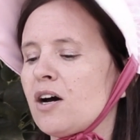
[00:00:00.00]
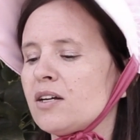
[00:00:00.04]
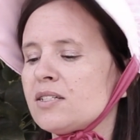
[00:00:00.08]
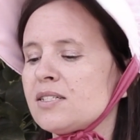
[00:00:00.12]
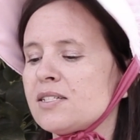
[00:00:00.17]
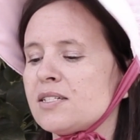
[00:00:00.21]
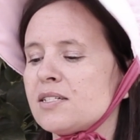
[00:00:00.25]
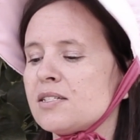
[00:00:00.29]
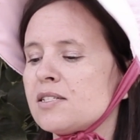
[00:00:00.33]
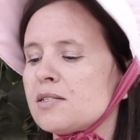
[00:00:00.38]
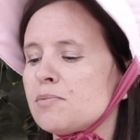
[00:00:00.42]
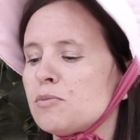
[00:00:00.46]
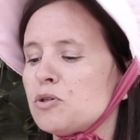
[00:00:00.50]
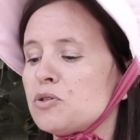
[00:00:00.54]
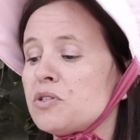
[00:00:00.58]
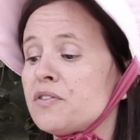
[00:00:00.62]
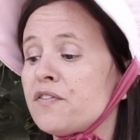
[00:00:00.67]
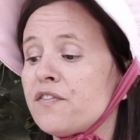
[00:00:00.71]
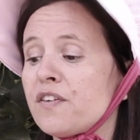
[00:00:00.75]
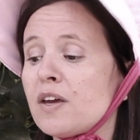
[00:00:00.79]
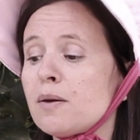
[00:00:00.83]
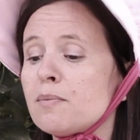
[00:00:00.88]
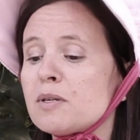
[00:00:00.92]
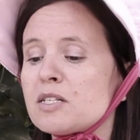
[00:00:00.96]
Austen's
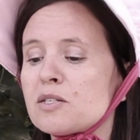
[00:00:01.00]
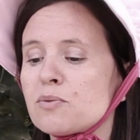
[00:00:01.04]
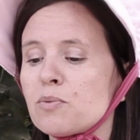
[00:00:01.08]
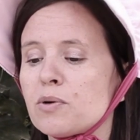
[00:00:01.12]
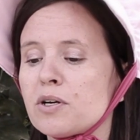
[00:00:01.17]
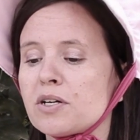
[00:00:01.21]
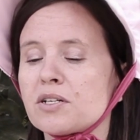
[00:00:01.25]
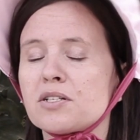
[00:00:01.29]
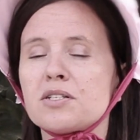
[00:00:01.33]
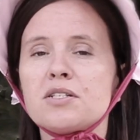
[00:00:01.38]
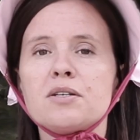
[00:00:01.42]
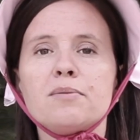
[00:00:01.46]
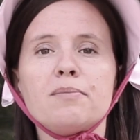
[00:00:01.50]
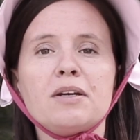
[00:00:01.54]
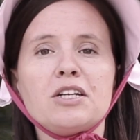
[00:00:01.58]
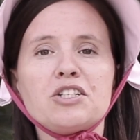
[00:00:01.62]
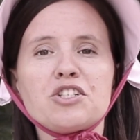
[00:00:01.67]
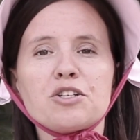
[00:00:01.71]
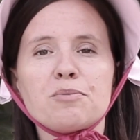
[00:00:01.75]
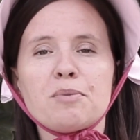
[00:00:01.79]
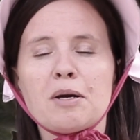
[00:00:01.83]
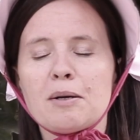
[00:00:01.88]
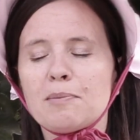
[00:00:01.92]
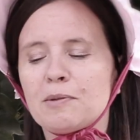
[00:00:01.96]
most famous works to
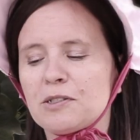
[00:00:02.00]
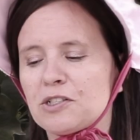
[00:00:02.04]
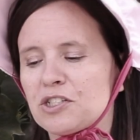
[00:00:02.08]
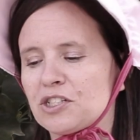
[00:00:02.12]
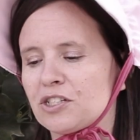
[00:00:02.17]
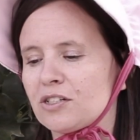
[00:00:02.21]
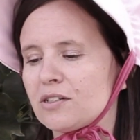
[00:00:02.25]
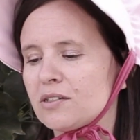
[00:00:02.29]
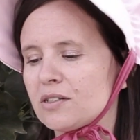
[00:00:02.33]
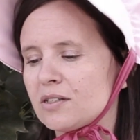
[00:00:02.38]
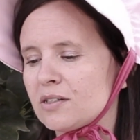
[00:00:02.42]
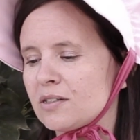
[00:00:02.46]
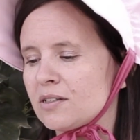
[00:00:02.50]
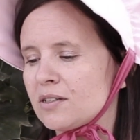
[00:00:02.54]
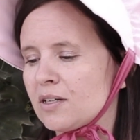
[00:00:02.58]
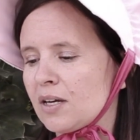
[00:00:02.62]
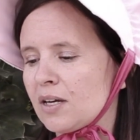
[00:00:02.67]
major publishers.